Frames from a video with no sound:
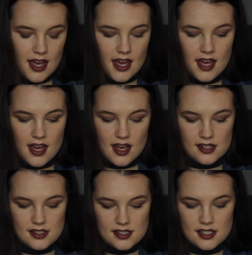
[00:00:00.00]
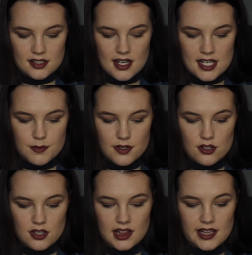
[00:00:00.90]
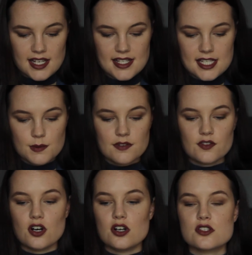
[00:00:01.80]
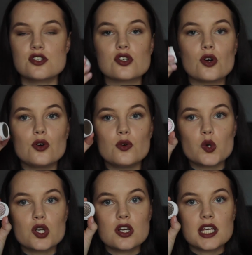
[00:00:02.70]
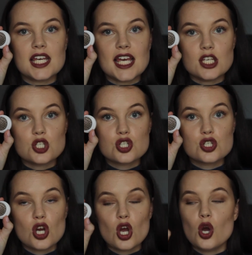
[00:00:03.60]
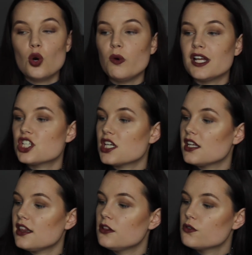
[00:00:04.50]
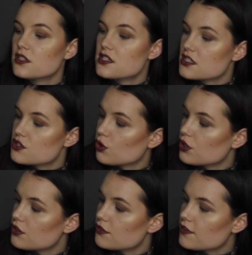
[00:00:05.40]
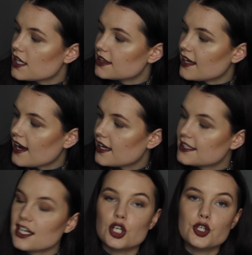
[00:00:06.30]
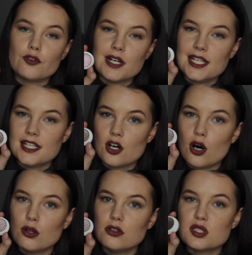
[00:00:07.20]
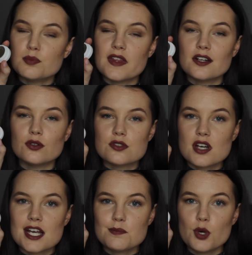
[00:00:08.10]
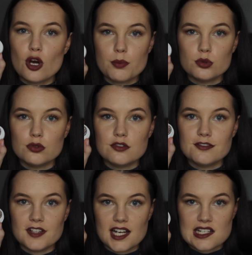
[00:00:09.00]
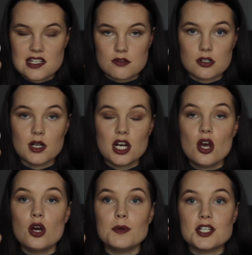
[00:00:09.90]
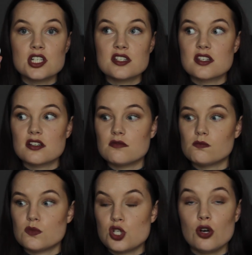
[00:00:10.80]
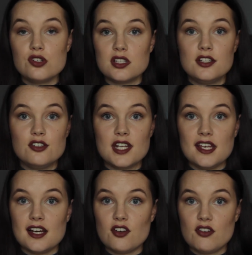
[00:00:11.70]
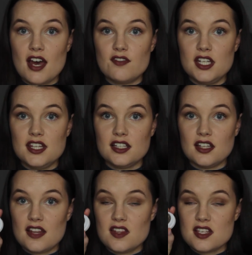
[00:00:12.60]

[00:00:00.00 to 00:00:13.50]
And last but not least, we've got So Quiche, which looks sort of like a greeny gold, but then it also has purple flecks through it, which is totally unique. I don't have anything like